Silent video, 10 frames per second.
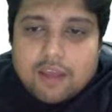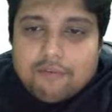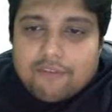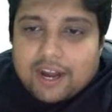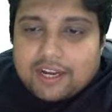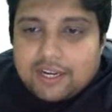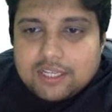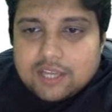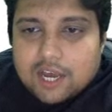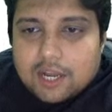
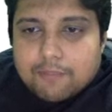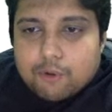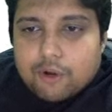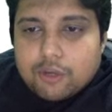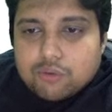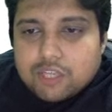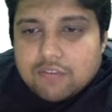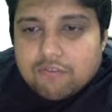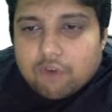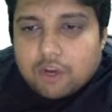factories are
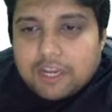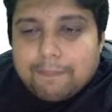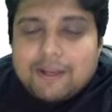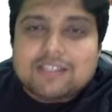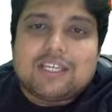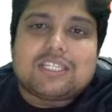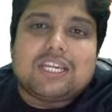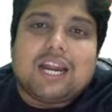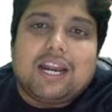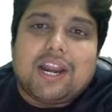producing 40 plus
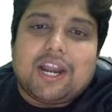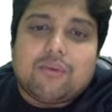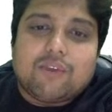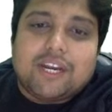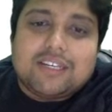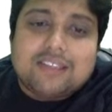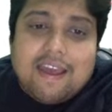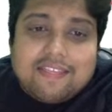60 100 units,